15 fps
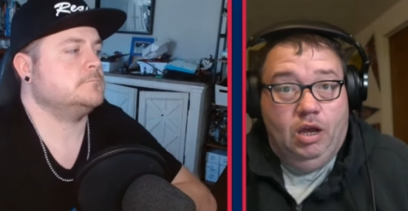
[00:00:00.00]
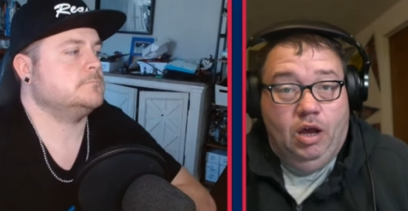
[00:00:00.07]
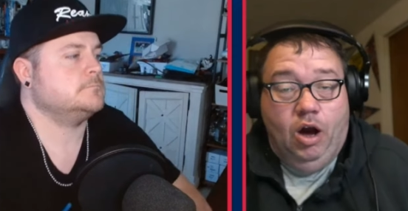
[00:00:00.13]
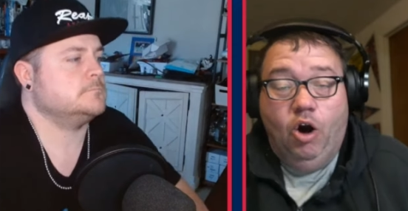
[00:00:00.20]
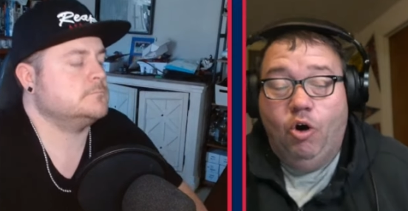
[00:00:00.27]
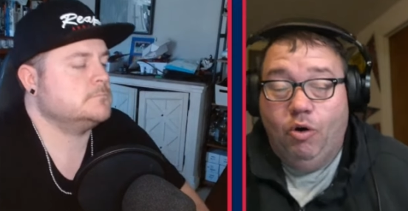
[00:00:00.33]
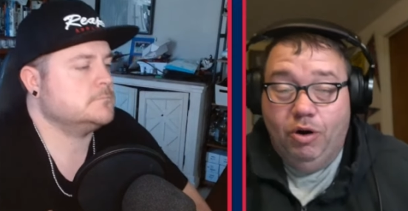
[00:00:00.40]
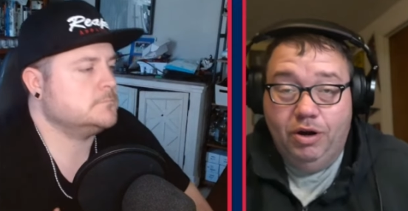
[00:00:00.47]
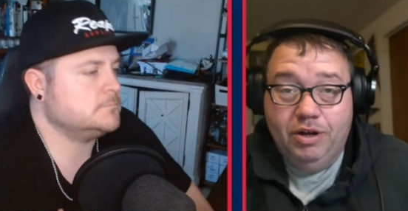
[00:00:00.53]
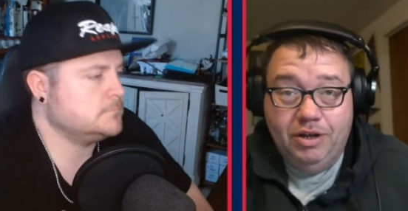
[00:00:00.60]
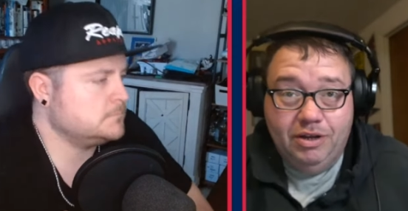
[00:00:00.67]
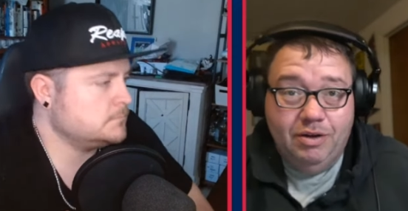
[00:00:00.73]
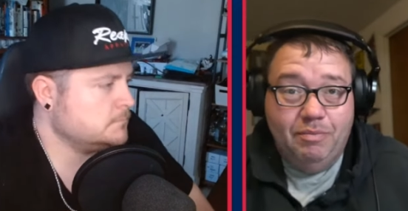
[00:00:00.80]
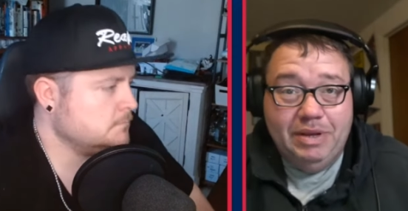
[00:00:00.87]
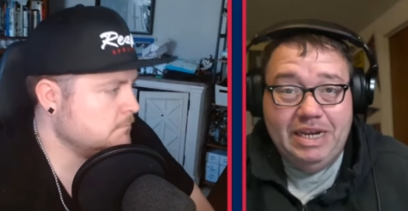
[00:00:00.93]
Speaker 1: Oh,
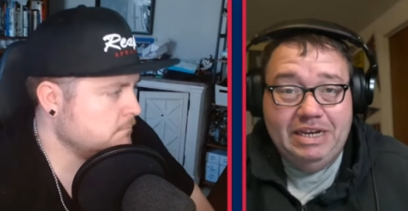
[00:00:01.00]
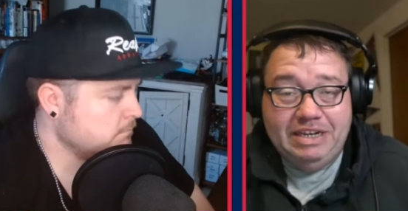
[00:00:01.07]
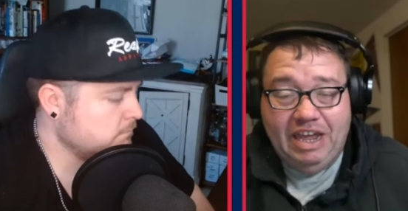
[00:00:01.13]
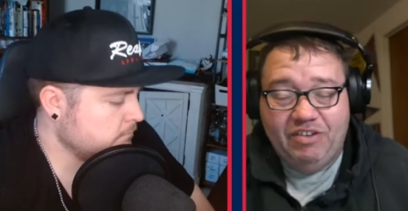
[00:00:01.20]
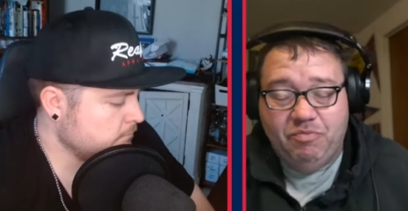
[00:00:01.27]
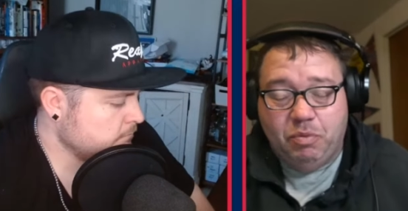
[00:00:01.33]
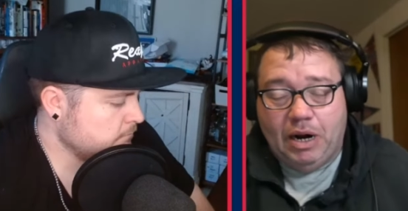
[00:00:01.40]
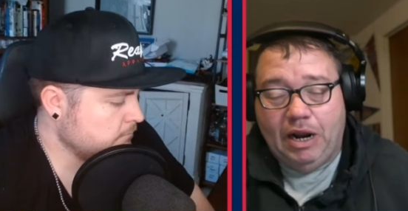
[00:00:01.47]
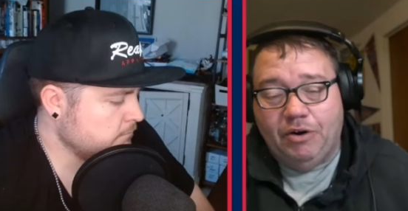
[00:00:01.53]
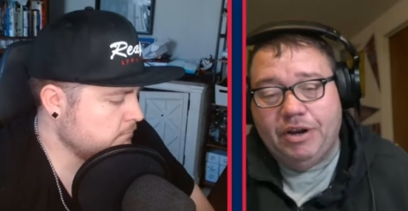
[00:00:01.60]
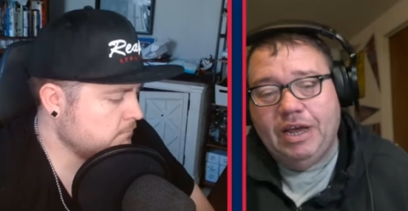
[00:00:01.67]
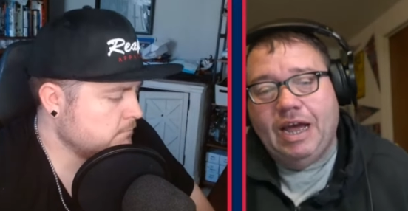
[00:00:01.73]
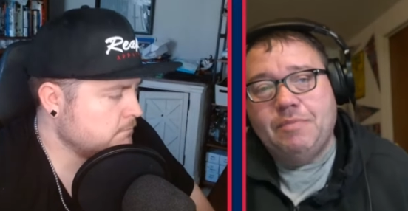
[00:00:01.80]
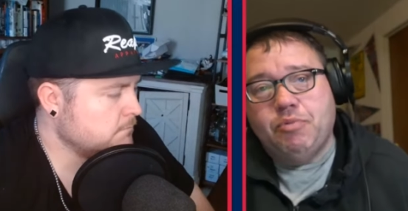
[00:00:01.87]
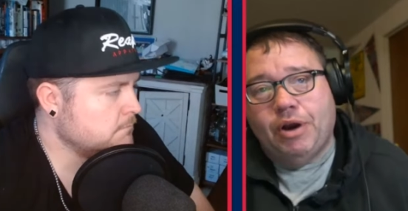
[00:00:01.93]
me, Dave Brown.
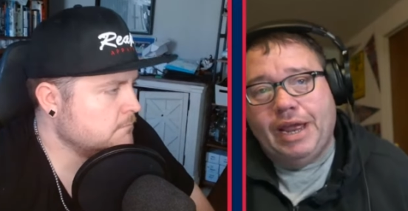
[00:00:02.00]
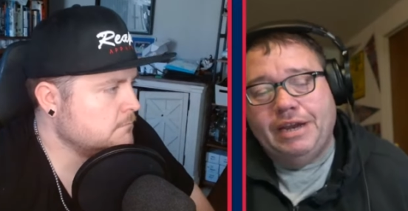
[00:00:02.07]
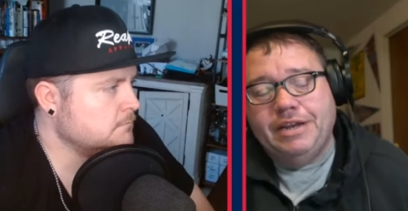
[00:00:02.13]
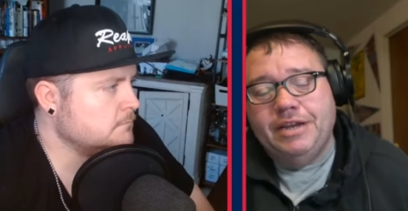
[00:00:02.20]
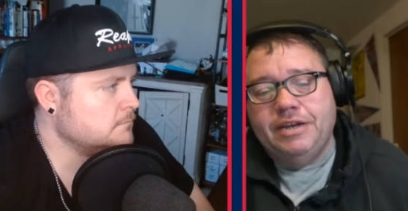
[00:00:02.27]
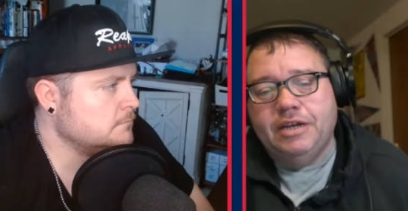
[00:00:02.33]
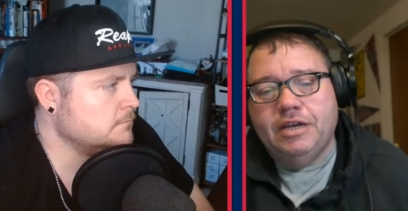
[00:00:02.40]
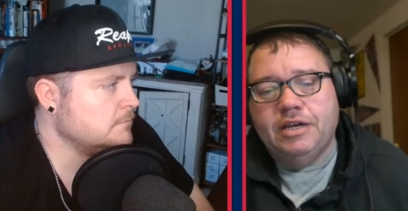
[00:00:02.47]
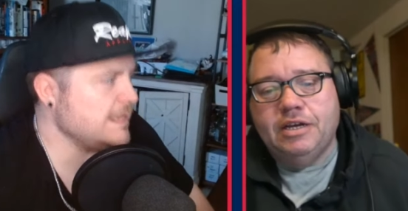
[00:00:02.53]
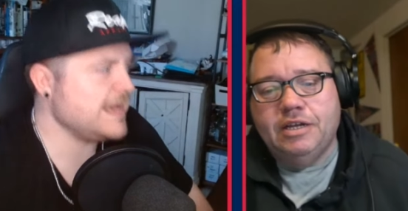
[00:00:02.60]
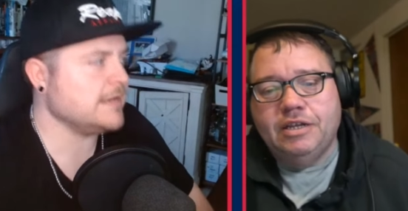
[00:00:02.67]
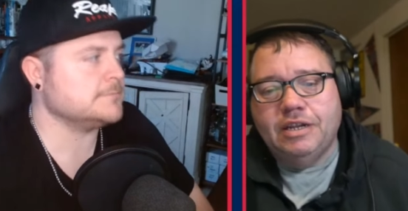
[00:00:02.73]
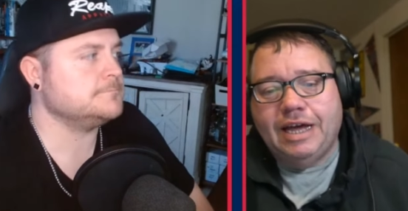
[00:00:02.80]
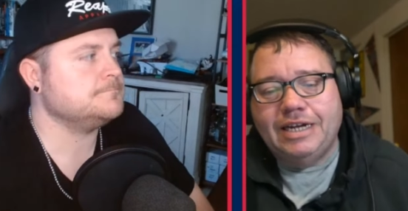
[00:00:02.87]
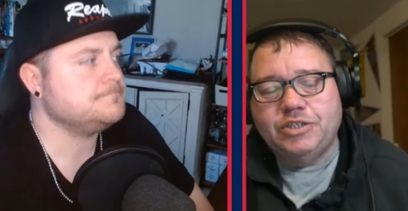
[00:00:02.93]
Hi, Brandon.
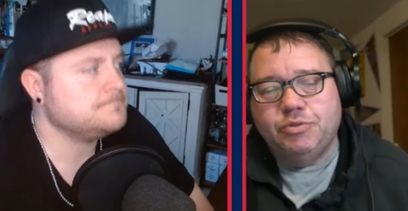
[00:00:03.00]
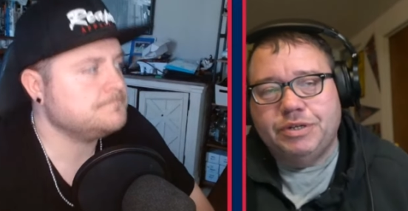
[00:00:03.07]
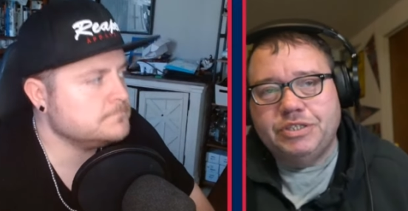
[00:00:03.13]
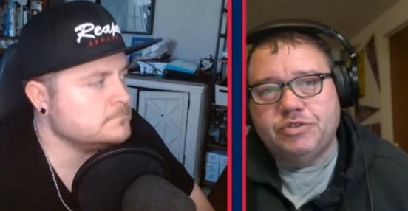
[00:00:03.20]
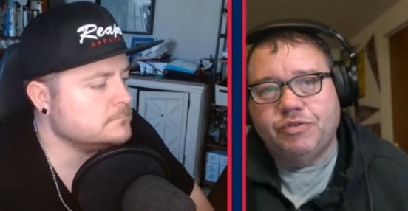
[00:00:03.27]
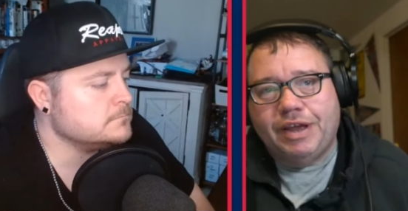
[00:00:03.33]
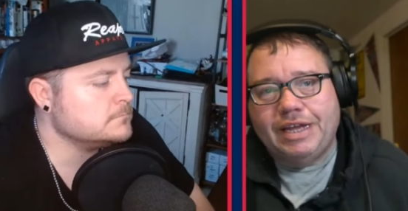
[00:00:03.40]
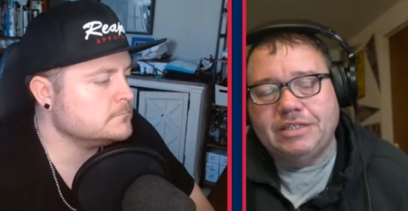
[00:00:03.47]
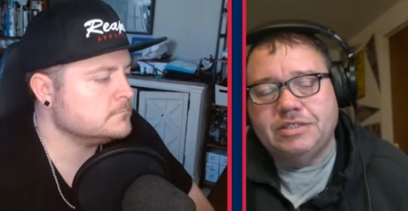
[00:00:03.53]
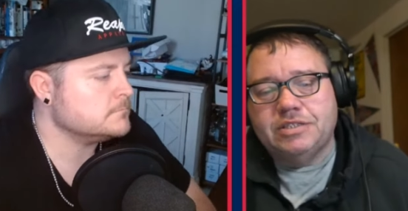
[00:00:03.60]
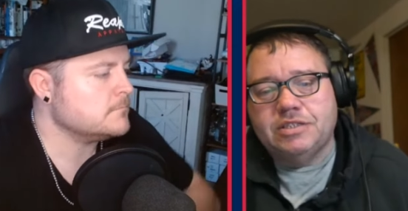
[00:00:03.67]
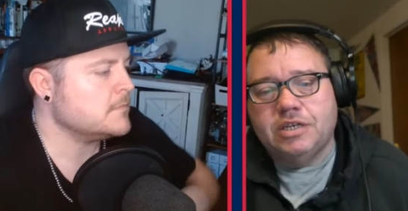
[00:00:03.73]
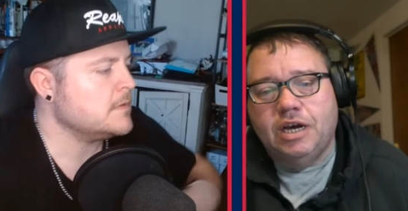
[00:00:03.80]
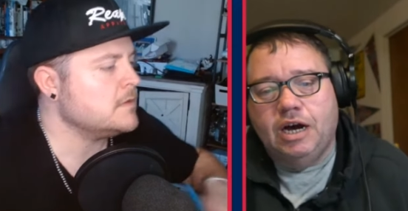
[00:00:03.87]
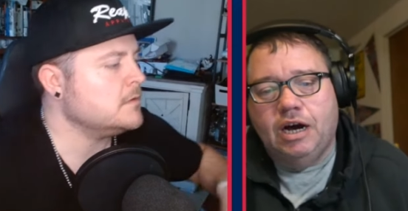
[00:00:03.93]
Hi, Twins fans.
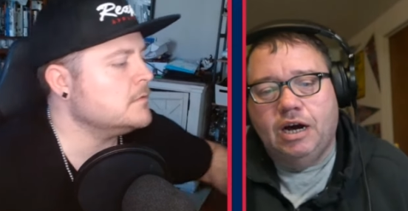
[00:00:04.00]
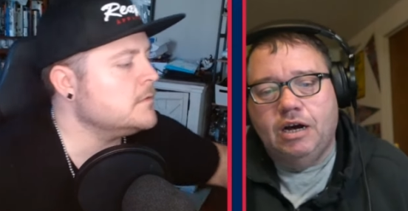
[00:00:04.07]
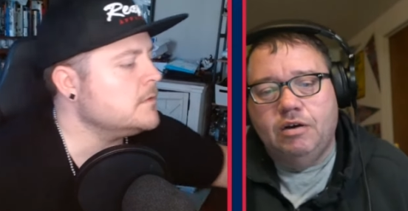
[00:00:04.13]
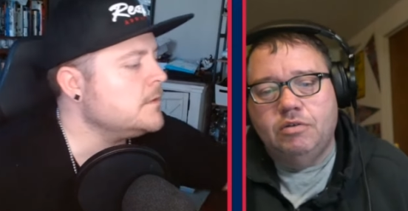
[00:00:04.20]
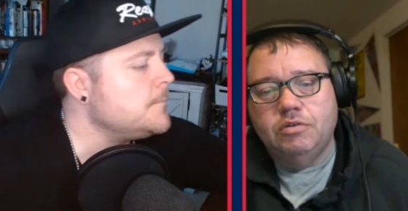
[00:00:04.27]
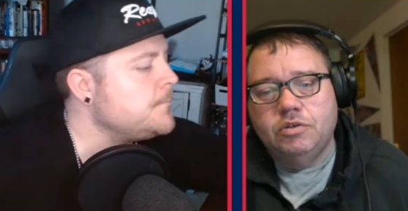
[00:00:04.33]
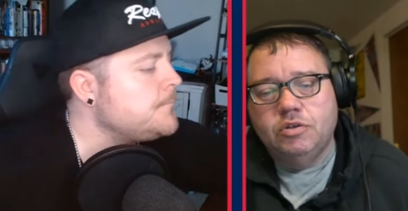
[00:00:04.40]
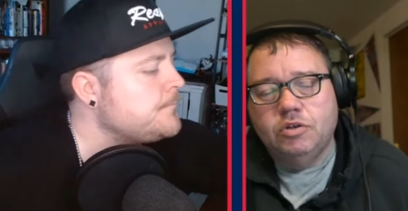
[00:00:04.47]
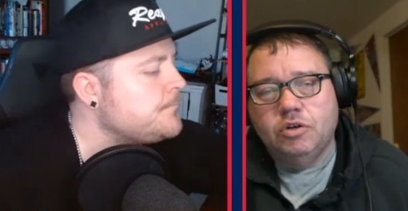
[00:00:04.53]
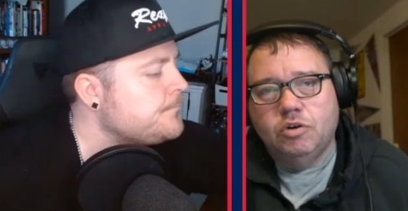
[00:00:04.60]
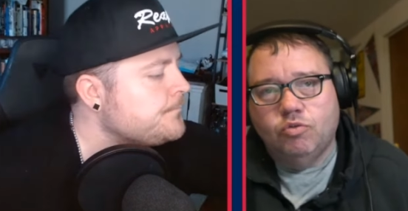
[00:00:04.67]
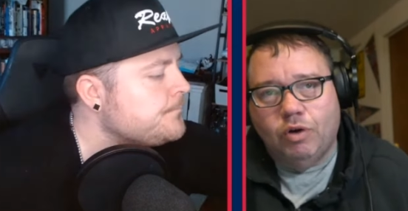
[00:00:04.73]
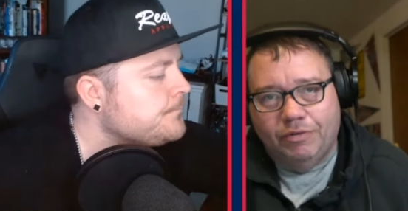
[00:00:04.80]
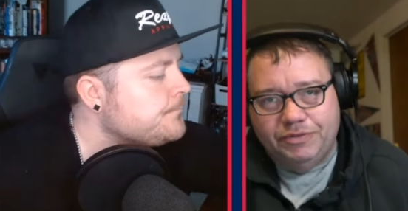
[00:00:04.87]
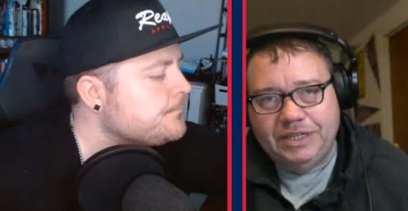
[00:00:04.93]
Uh, rough